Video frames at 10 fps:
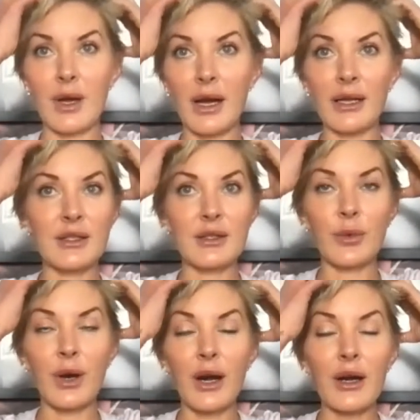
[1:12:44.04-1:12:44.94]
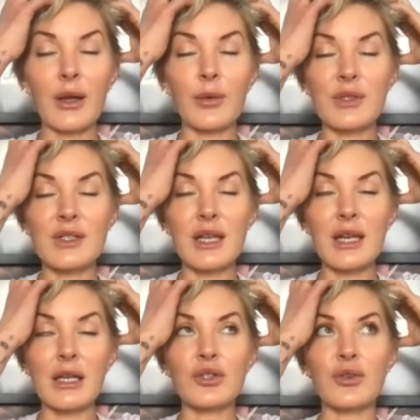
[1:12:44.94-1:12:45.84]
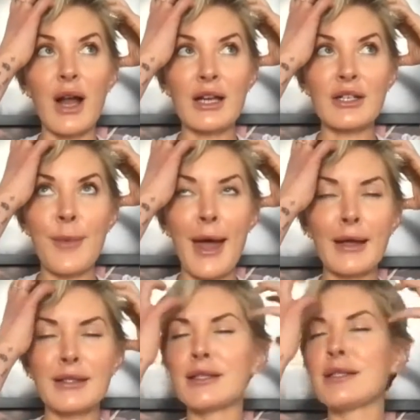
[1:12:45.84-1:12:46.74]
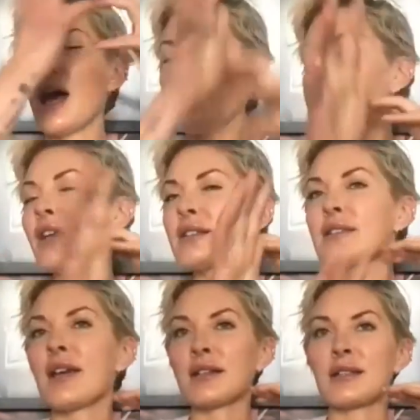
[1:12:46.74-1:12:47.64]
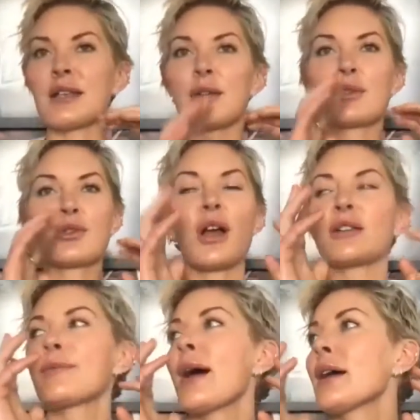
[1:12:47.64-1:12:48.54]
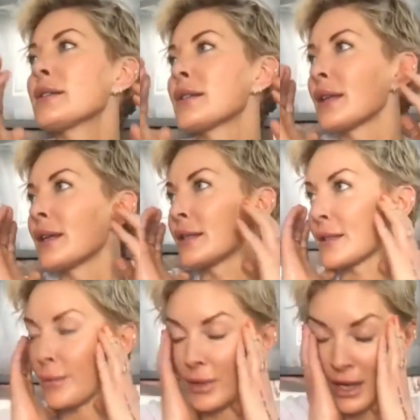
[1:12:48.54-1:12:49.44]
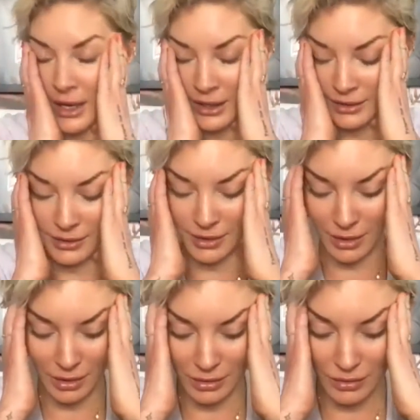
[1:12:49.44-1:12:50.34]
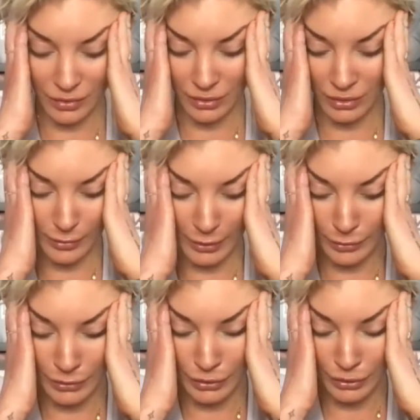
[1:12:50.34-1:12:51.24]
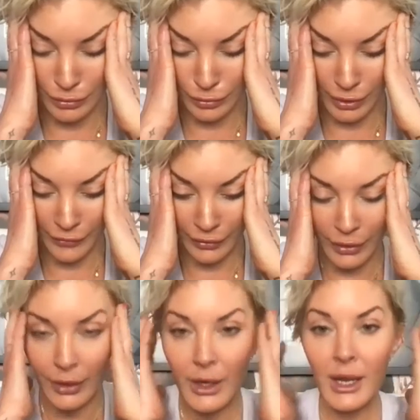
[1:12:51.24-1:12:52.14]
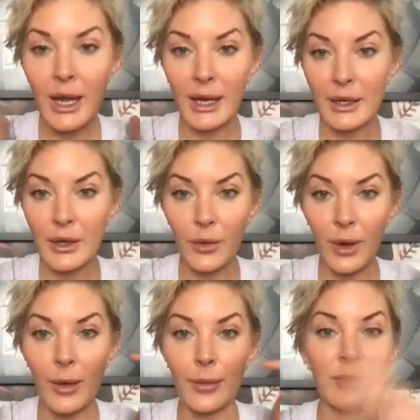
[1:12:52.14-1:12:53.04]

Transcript: I swear it was like trash bags, nothing sexy. It was trash bags, cleaning supplies, and toilet paper, whatever. I had no help.